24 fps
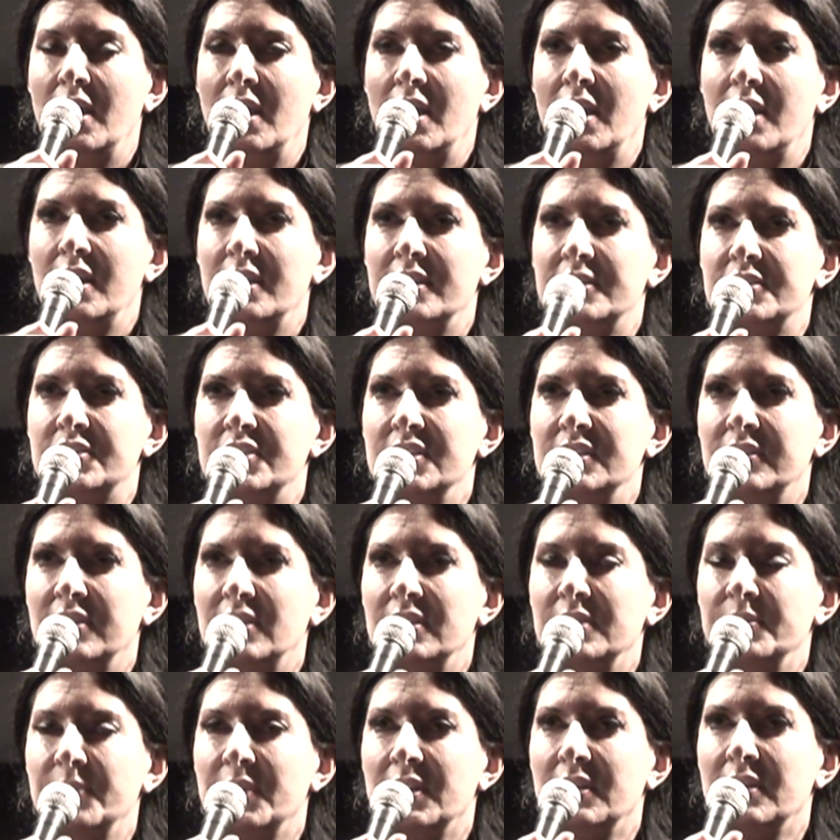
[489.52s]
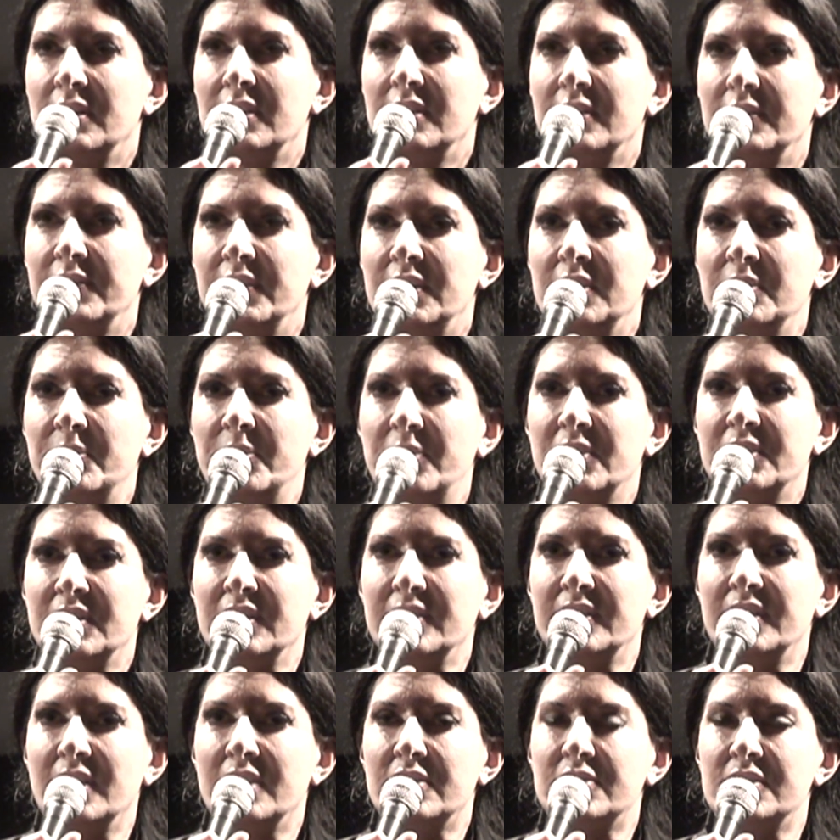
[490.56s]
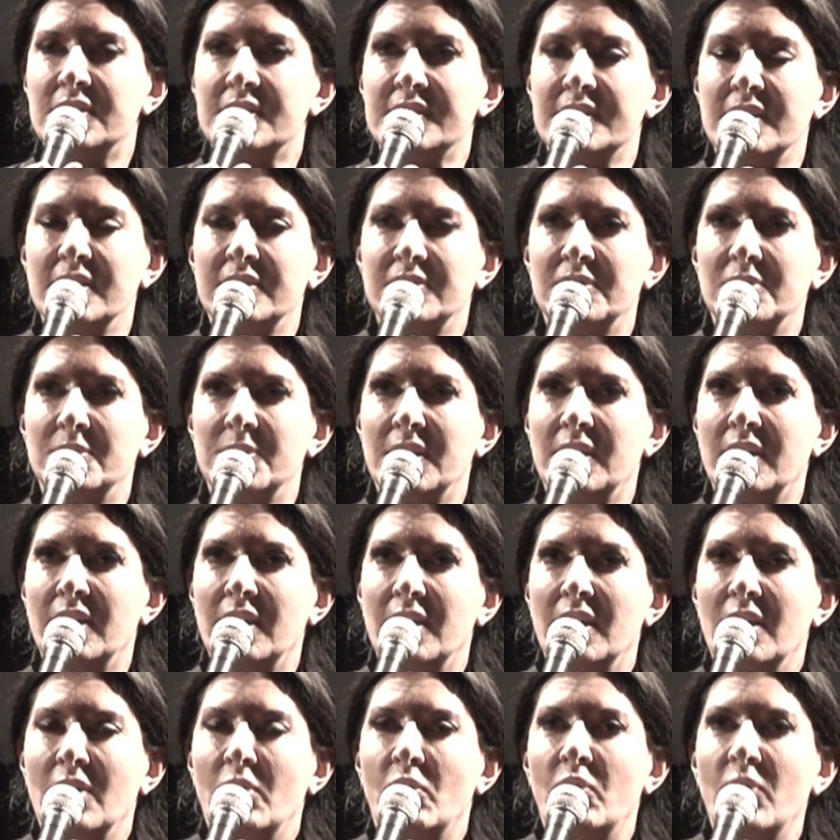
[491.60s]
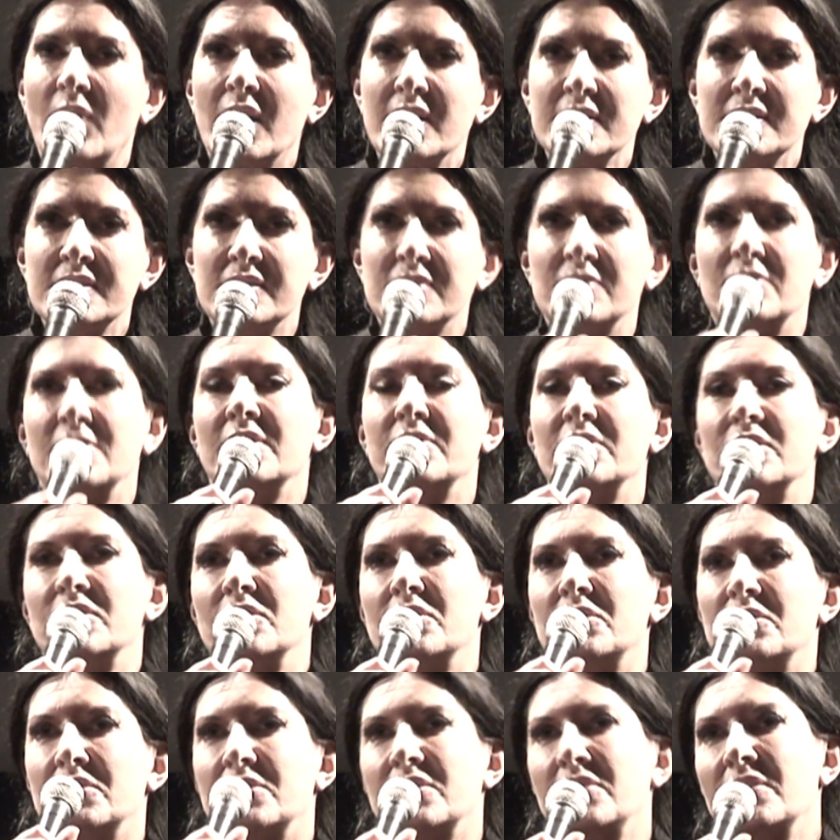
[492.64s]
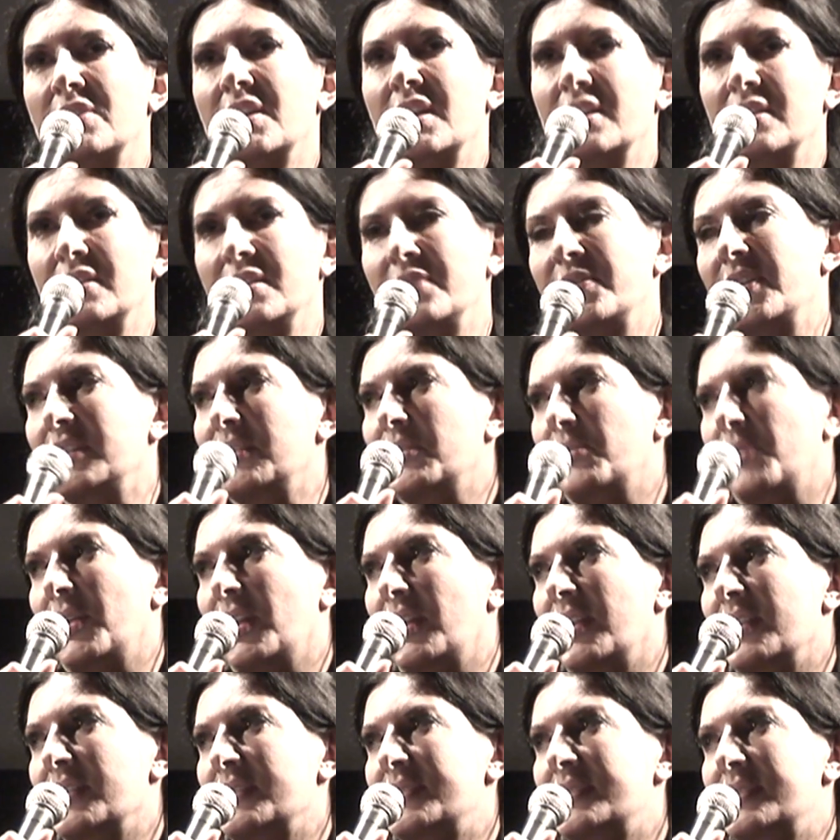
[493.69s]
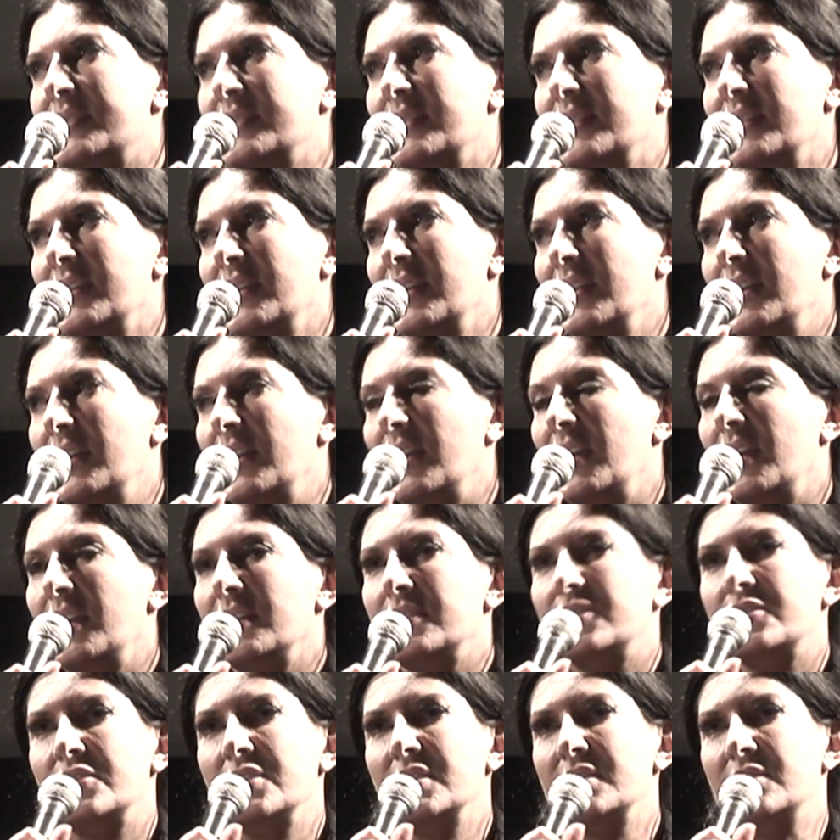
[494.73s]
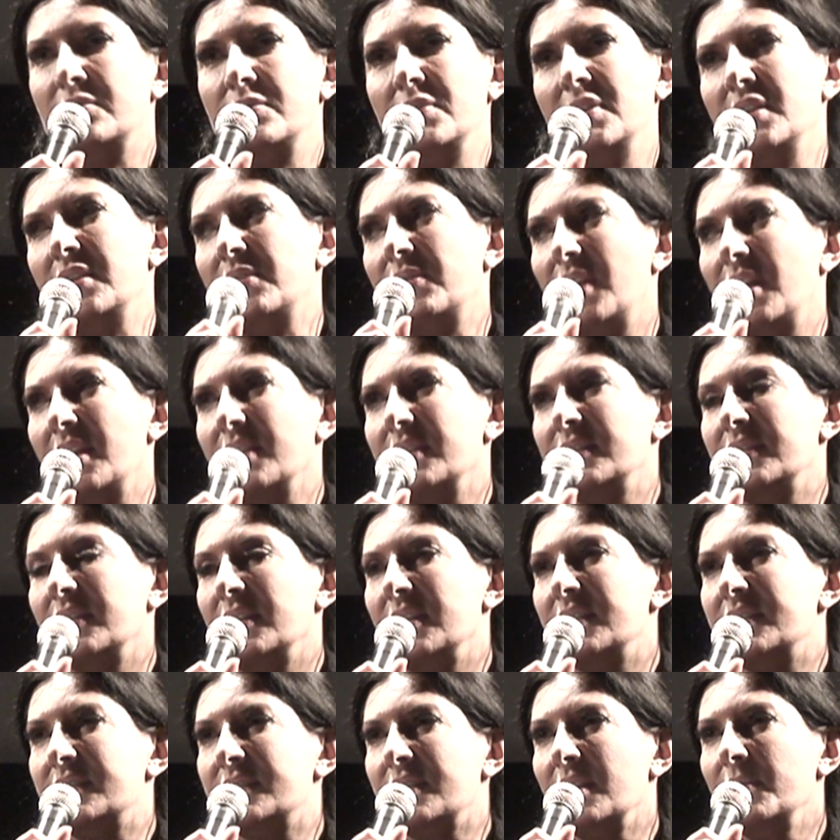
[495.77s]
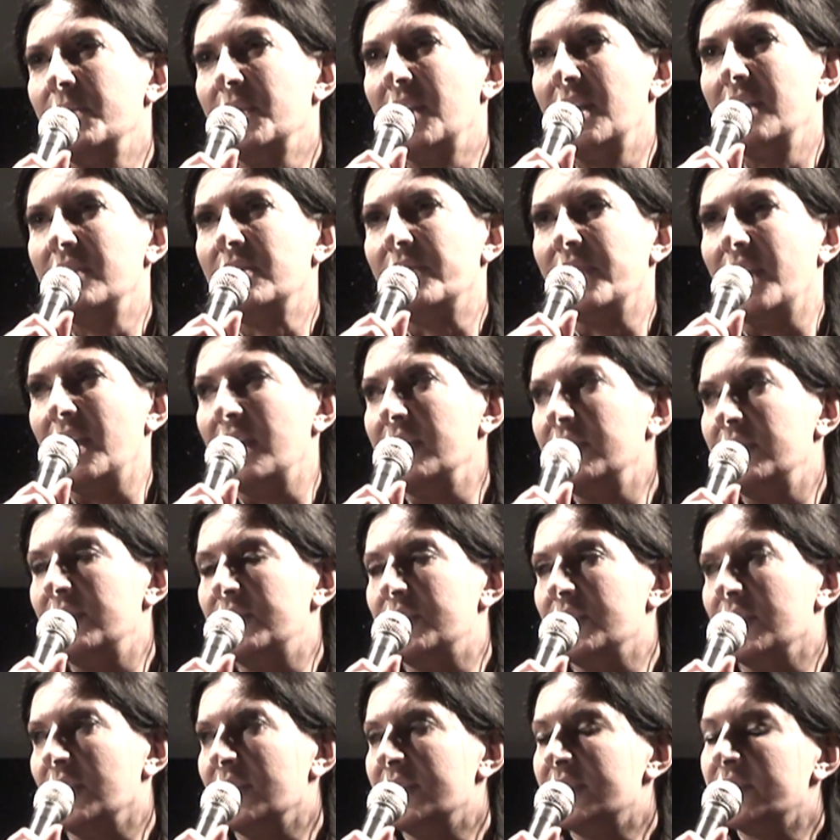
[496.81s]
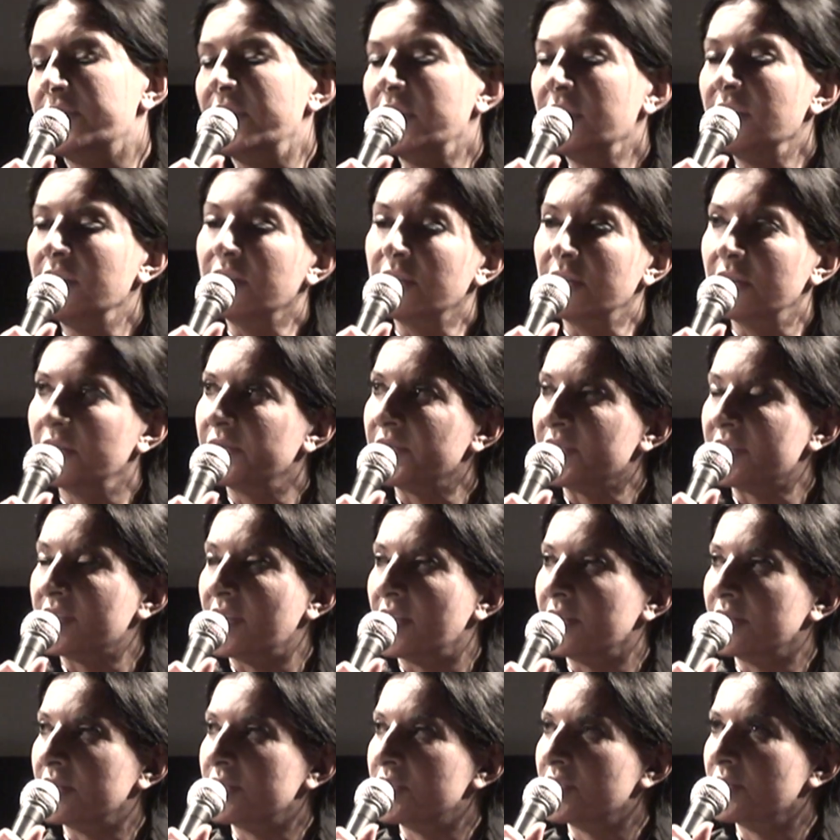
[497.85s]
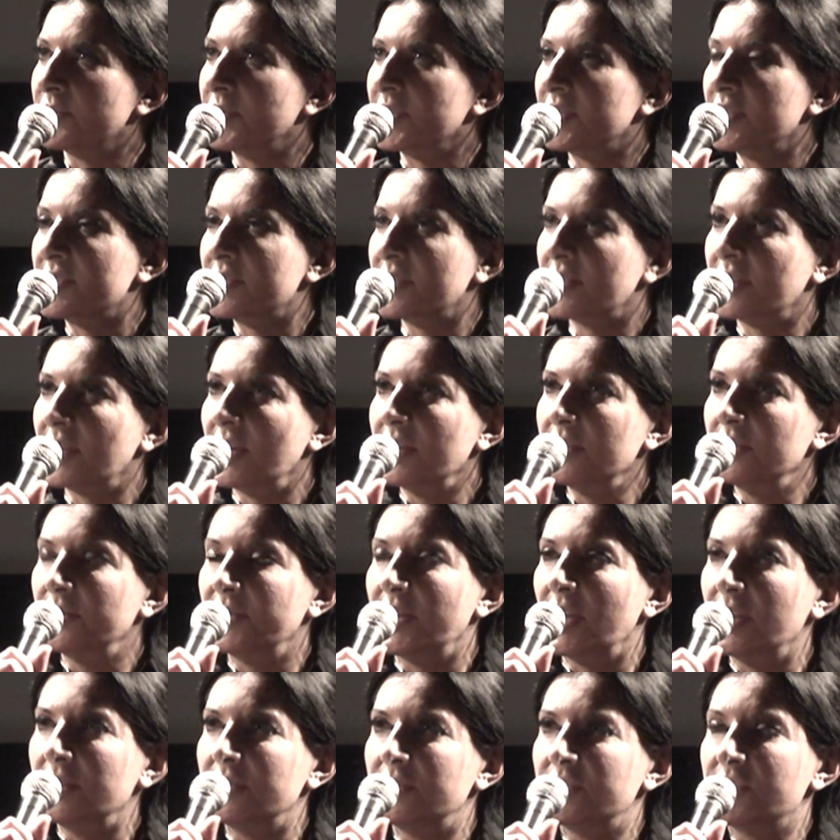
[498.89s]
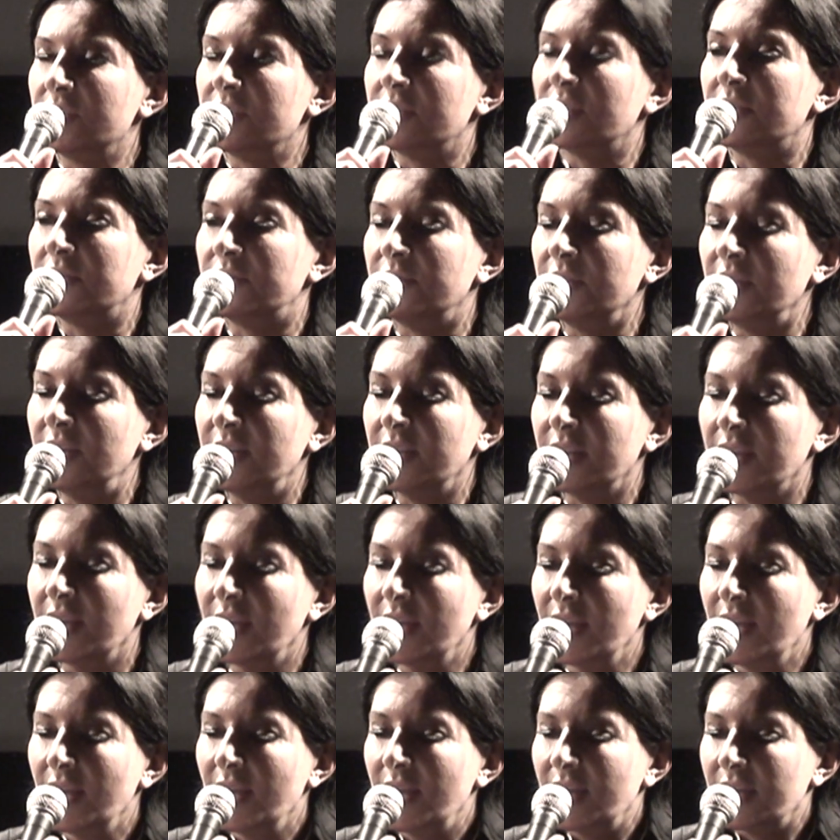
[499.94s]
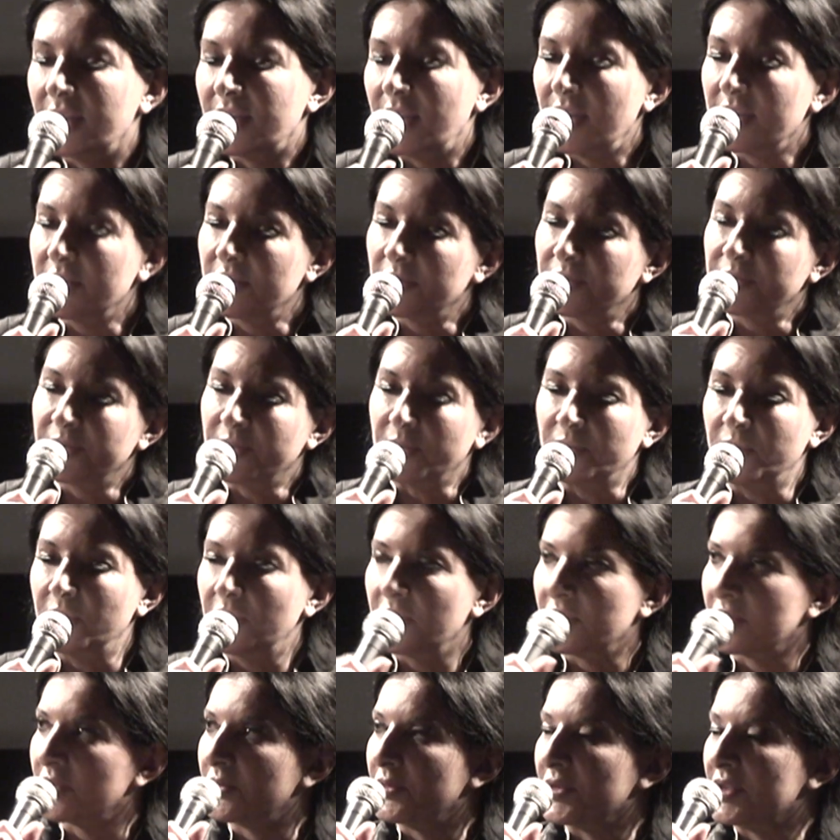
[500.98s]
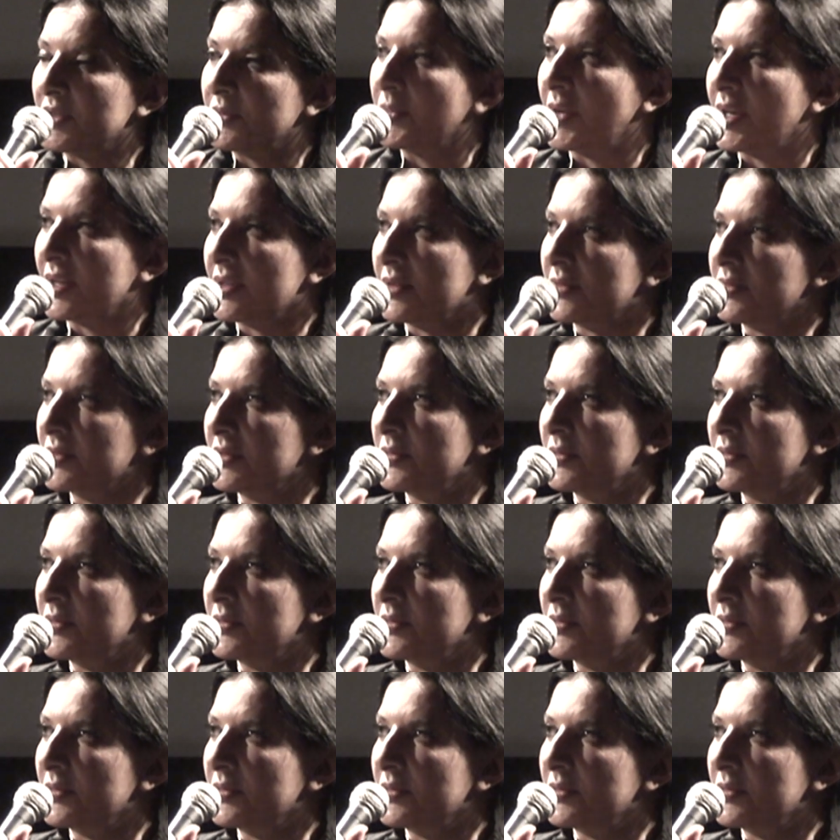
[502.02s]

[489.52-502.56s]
And she told me a very important thing. She said to me, once you live in New York, you can't live anywhere else. And she's really right. It's some kind of energy. It's very nervous energy, but it's a kind of energy that really kind of work with my